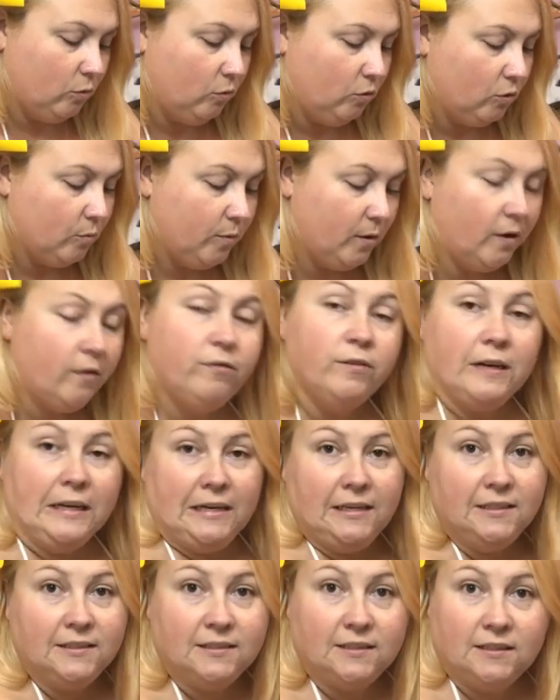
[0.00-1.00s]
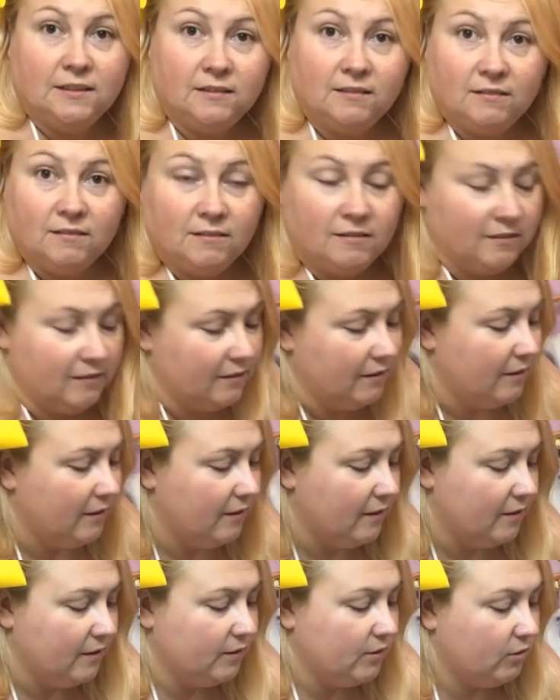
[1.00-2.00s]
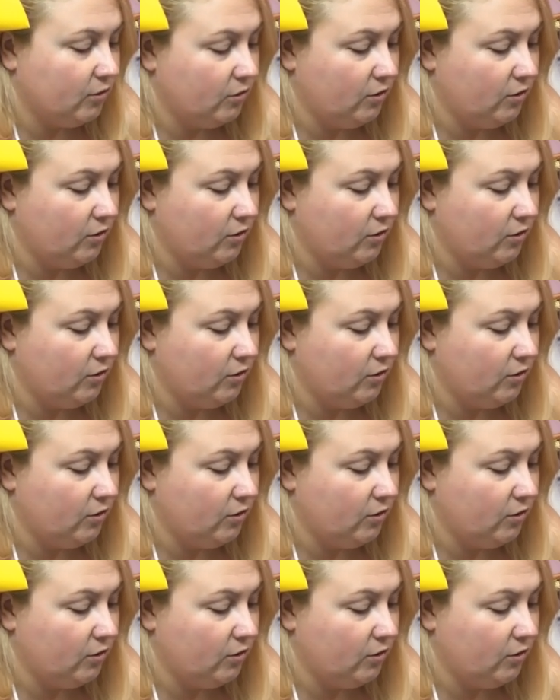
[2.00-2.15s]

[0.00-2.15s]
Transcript: will come off easy. So